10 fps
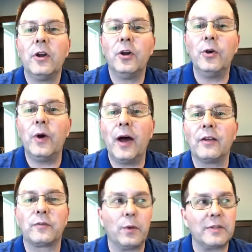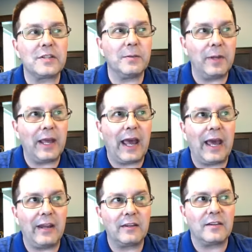Who else wants to be
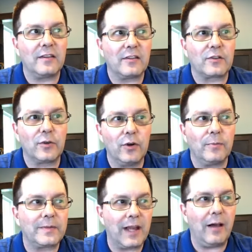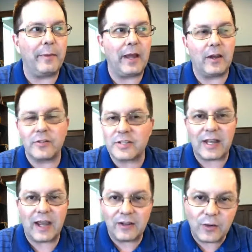added to this group? Tell me, I'll just
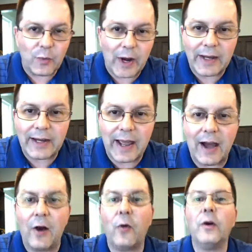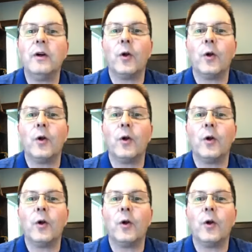add you right now.